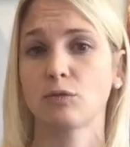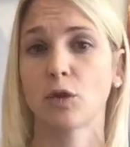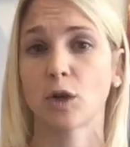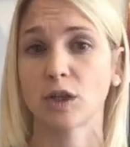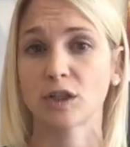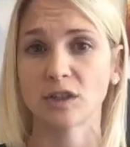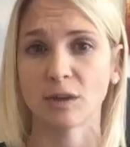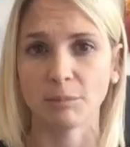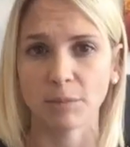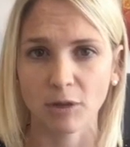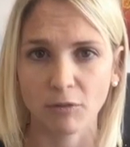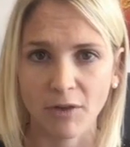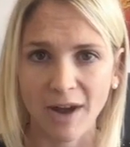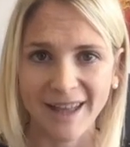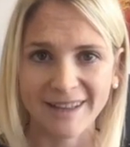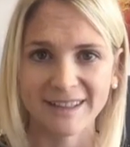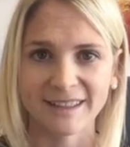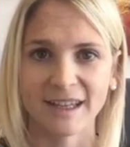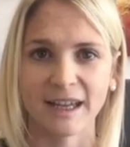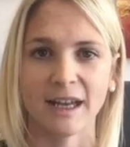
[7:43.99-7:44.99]
for example,
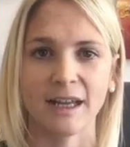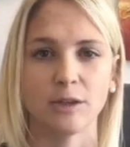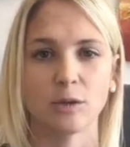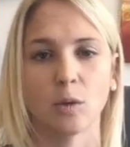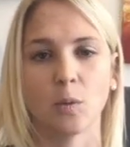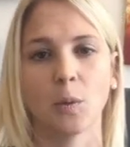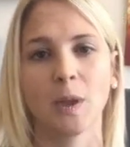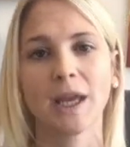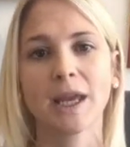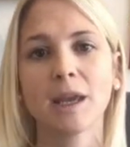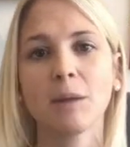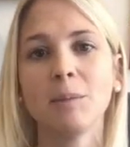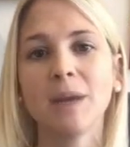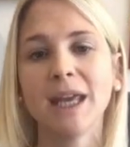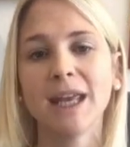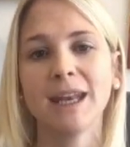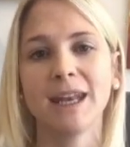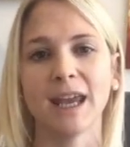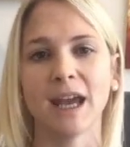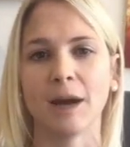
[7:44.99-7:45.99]
Red Hat or
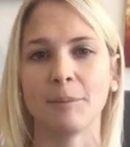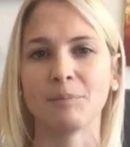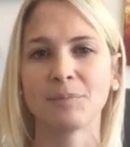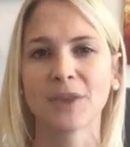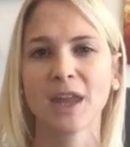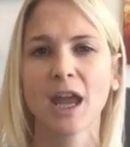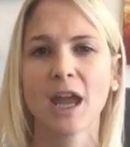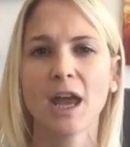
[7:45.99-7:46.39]
Wikimedia.